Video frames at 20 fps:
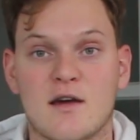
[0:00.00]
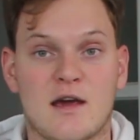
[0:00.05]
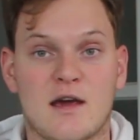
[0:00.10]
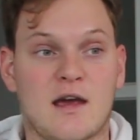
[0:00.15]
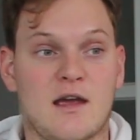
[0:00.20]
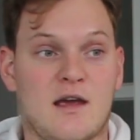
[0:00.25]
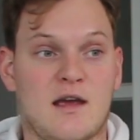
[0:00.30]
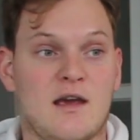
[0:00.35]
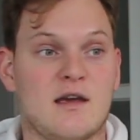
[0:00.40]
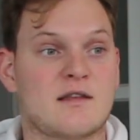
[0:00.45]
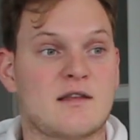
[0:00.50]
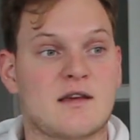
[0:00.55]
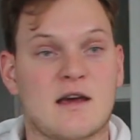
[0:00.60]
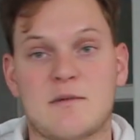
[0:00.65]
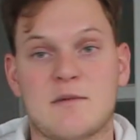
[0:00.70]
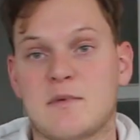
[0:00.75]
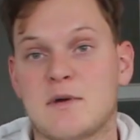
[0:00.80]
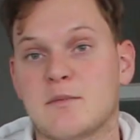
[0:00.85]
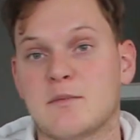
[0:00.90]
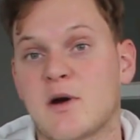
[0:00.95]
It
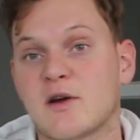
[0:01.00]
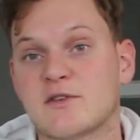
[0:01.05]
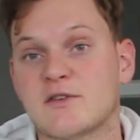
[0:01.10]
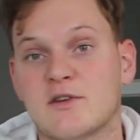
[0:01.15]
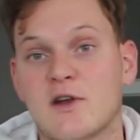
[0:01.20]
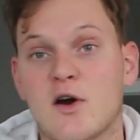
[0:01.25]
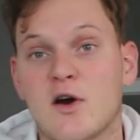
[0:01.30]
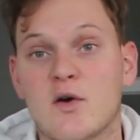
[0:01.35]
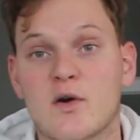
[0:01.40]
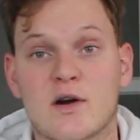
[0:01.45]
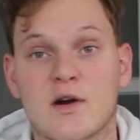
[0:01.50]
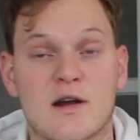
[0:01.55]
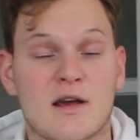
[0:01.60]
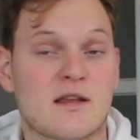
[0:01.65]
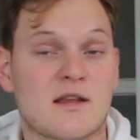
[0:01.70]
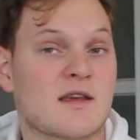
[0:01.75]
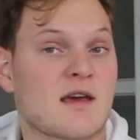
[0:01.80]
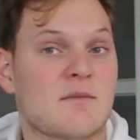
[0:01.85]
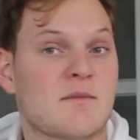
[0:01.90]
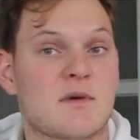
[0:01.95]
can be much lower,
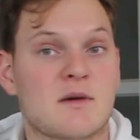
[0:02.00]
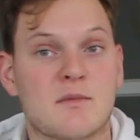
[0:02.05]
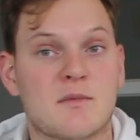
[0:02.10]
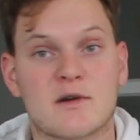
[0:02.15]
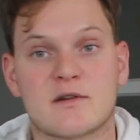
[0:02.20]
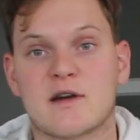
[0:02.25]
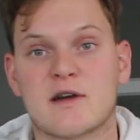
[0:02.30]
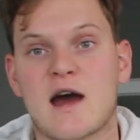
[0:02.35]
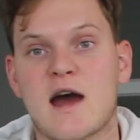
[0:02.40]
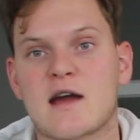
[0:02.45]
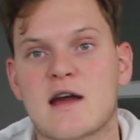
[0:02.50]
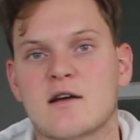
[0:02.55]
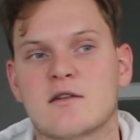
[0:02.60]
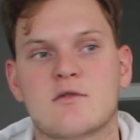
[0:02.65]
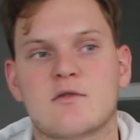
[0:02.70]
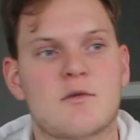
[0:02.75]
it can be much higher,